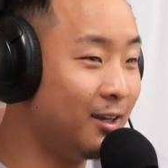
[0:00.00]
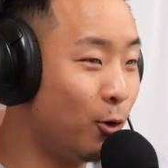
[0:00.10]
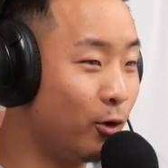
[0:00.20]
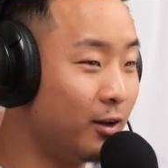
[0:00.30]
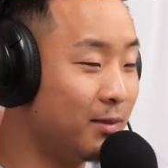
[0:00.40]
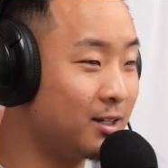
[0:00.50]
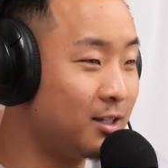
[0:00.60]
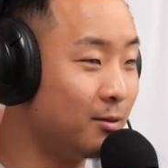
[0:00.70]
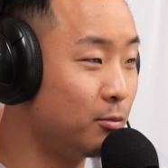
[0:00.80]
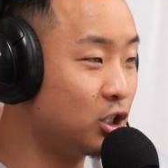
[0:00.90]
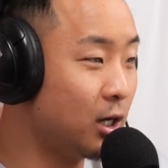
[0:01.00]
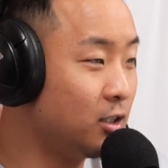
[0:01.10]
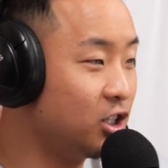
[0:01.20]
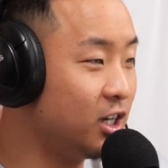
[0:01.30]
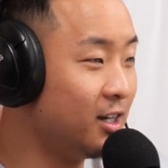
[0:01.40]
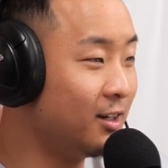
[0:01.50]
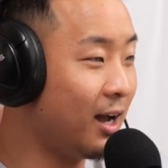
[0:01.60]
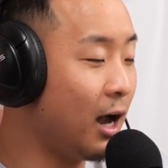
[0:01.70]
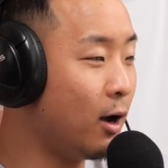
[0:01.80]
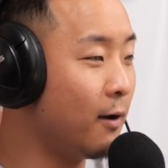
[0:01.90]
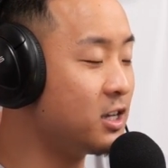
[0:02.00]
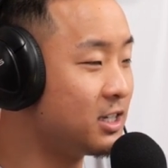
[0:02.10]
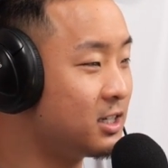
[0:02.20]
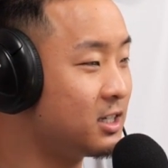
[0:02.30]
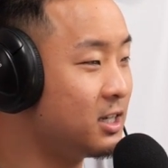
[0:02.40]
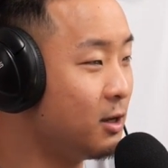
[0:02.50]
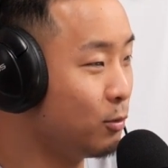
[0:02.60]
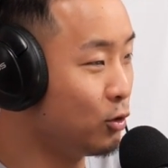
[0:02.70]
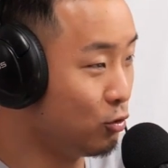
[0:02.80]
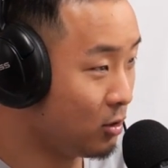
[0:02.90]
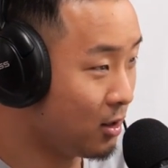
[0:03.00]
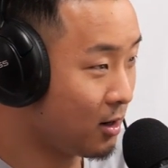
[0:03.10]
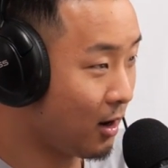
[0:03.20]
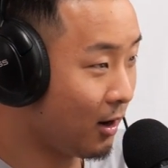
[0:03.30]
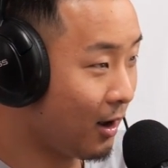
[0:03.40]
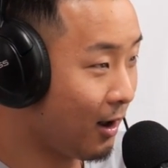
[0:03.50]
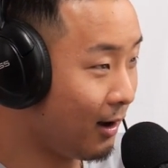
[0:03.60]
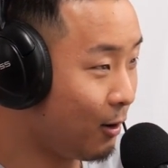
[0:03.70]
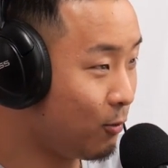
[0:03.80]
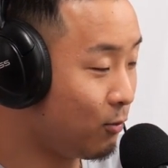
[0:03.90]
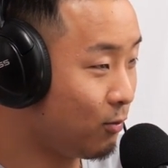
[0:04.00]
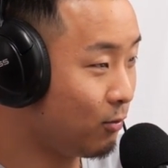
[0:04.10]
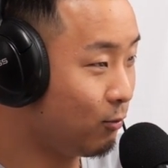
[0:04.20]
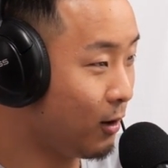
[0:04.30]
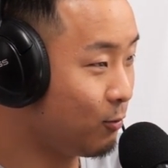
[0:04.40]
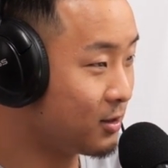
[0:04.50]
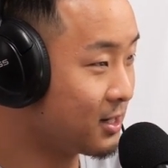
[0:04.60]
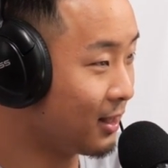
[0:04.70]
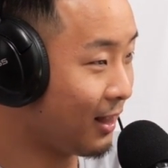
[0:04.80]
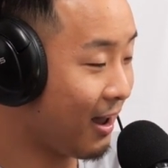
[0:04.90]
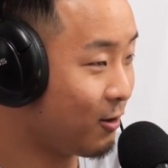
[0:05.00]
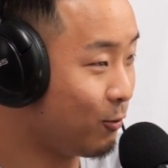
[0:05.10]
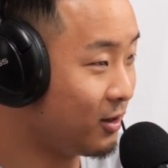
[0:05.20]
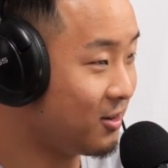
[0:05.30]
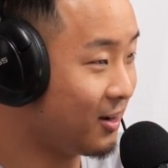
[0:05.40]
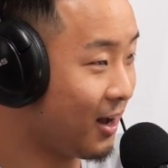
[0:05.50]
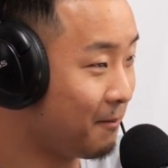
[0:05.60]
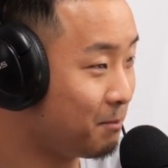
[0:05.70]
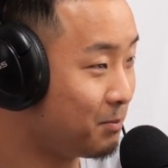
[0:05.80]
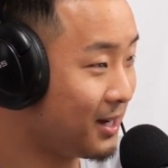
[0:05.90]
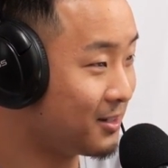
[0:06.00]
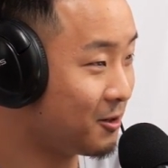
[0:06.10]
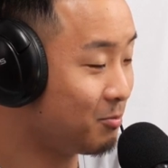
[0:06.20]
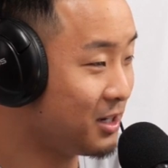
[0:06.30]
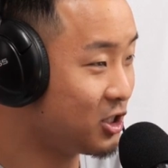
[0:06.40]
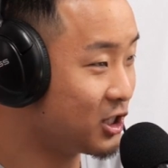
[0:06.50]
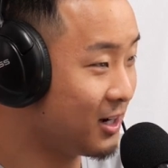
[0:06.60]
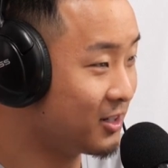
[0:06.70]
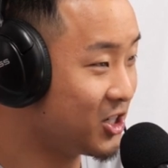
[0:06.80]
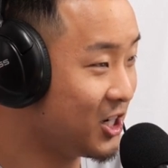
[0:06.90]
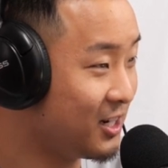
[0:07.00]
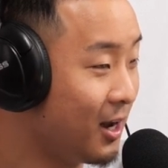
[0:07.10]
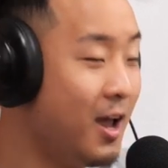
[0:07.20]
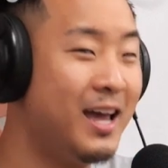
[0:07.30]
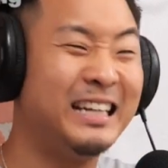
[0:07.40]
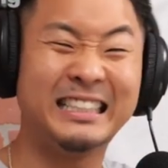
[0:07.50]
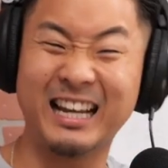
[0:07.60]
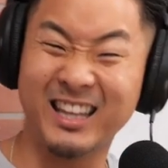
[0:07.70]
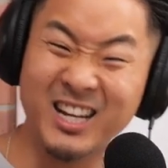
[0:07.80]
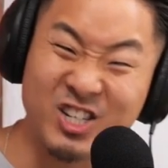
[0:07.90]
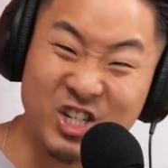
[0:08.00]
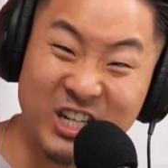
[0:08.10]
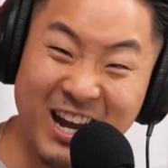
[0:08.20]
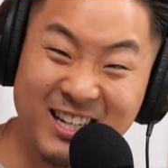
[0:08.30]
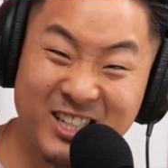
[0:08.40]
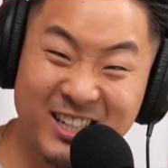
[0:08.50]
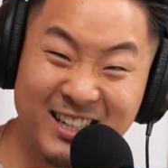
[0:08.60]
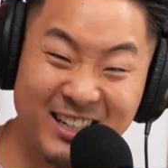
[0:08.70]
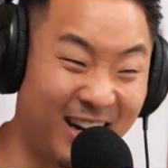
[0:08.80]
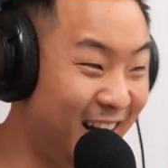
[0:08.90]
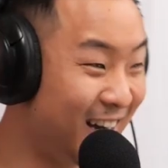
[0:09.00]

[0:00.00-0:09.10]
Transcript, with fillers: already messed up shang chi How, simu how? What was it like when you got picked to be Shang Chi? No, no, Shang Chi. And then she's